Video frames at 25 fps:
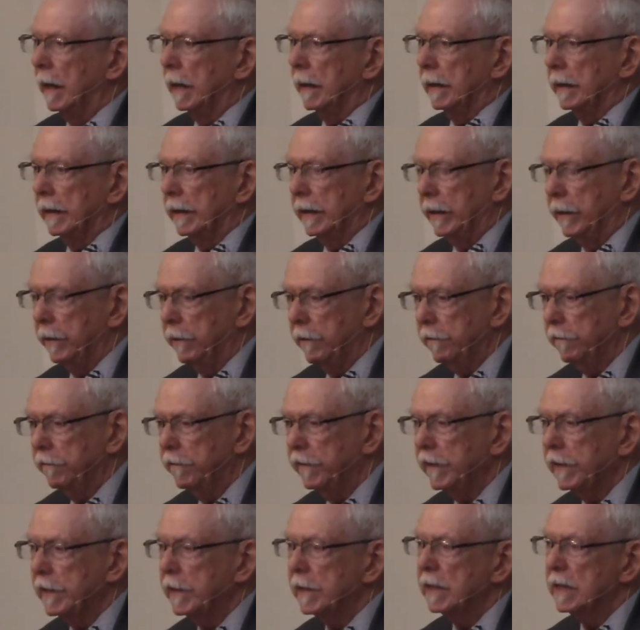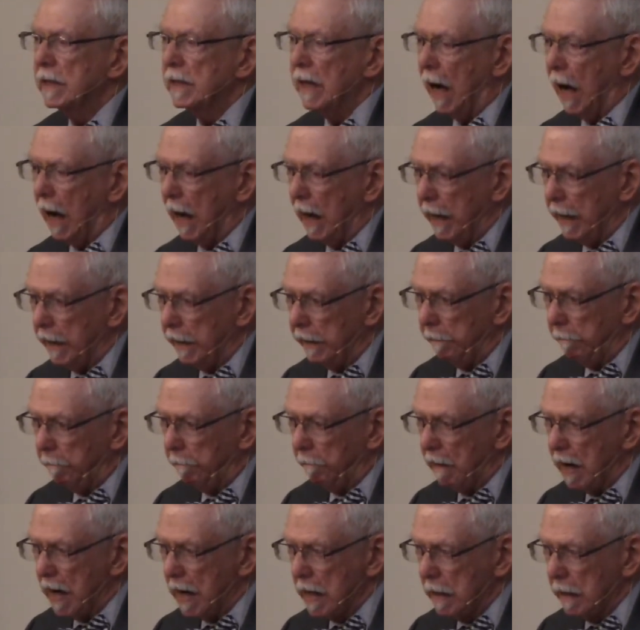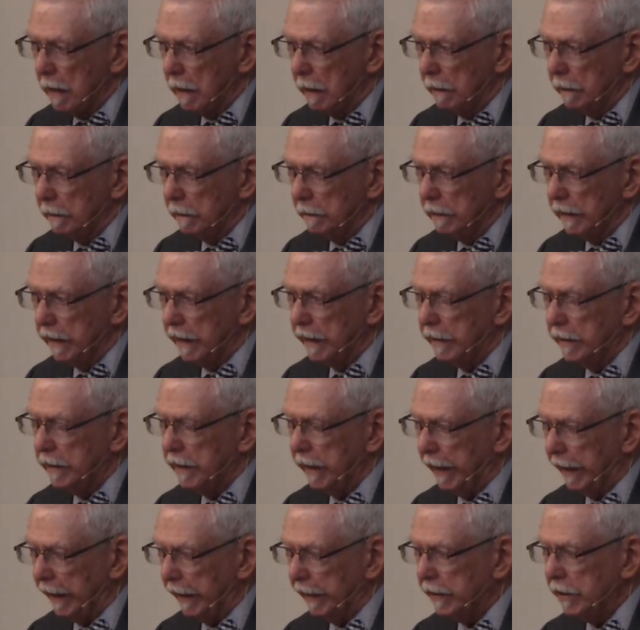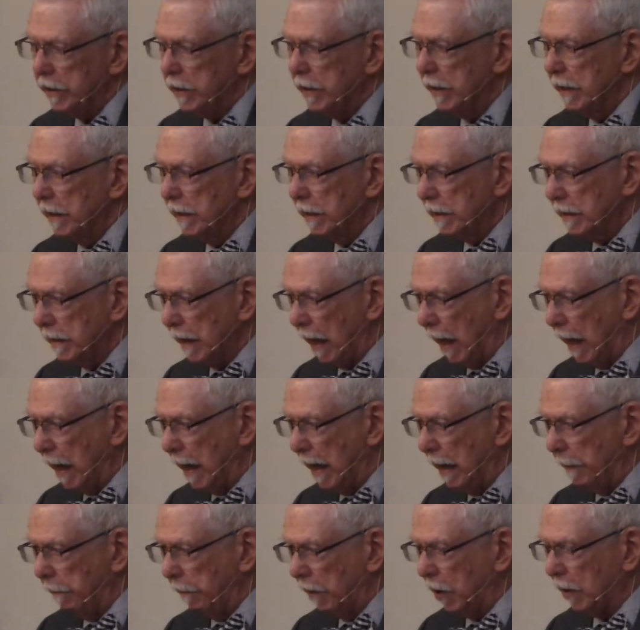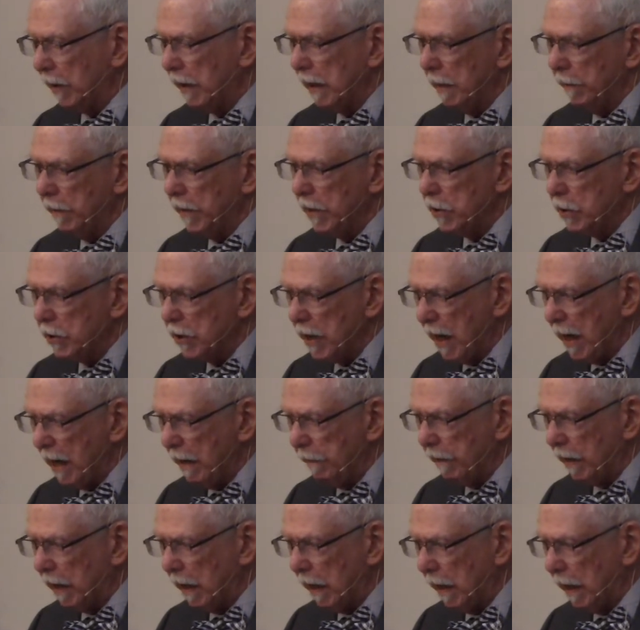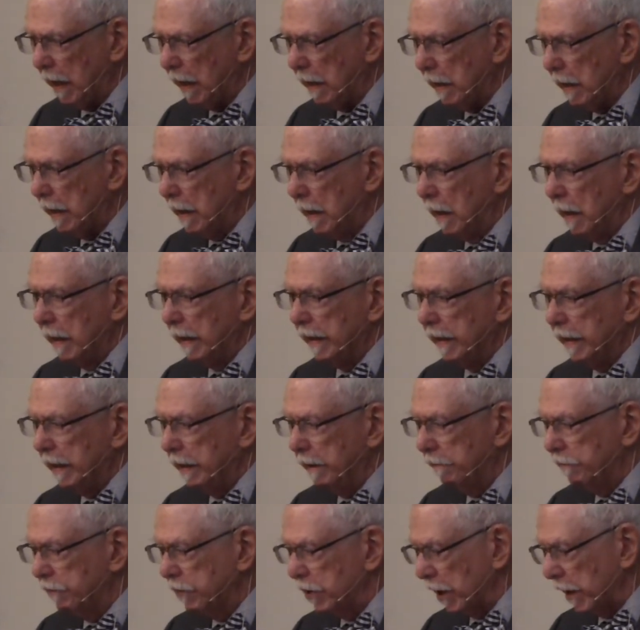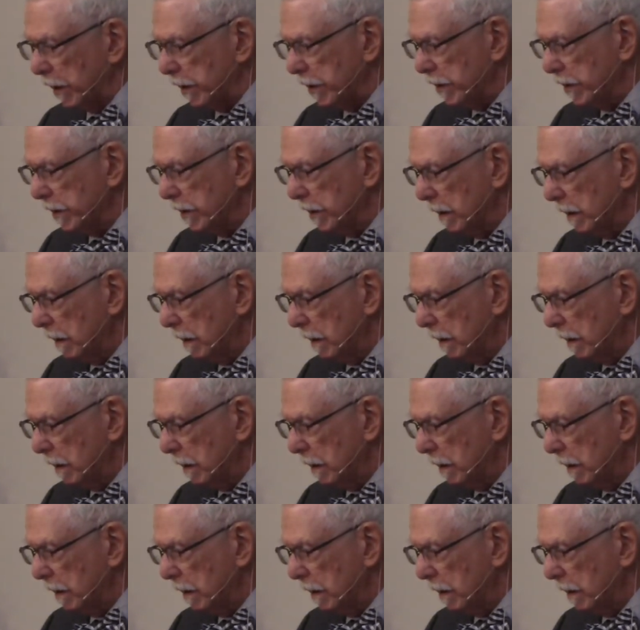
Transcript: give it time. It takes time. Look how much time God gives us.